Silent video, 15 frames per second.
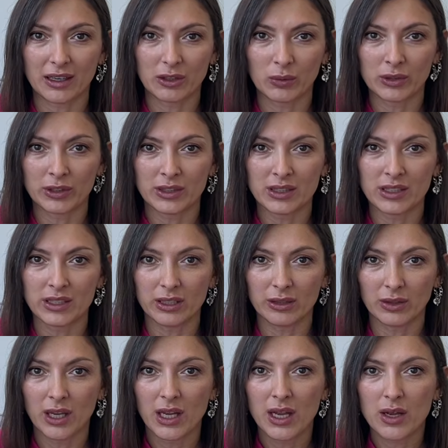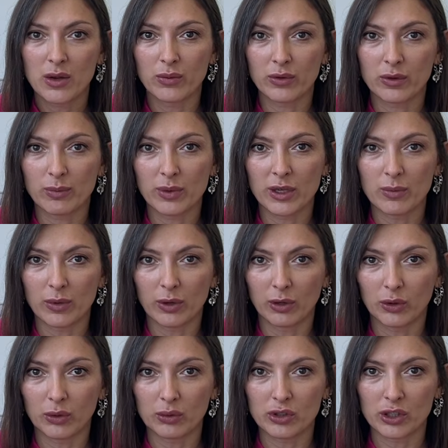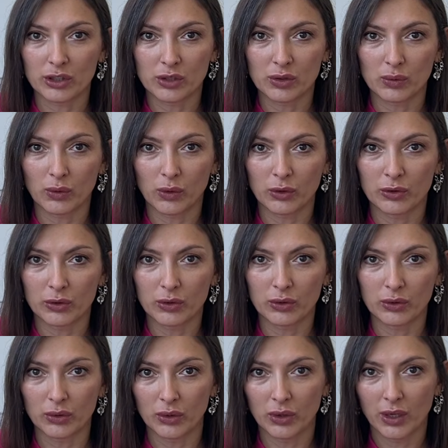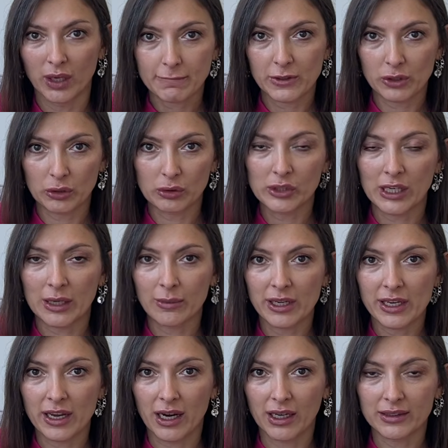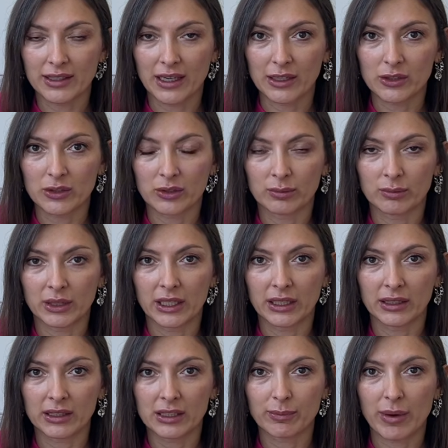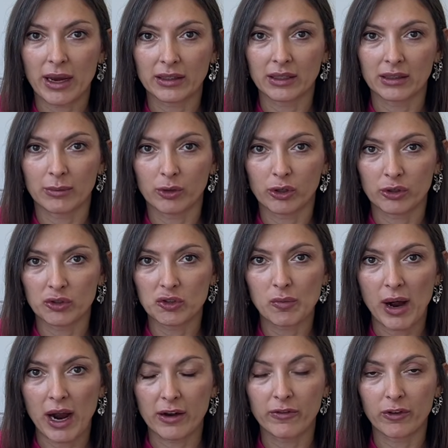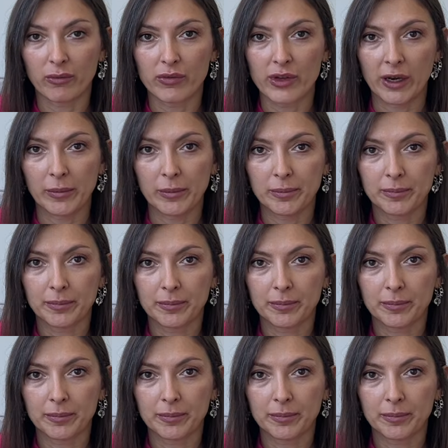I don't want to deal with people who just want to throw some AI text on me and expect that I'm going to buy from them.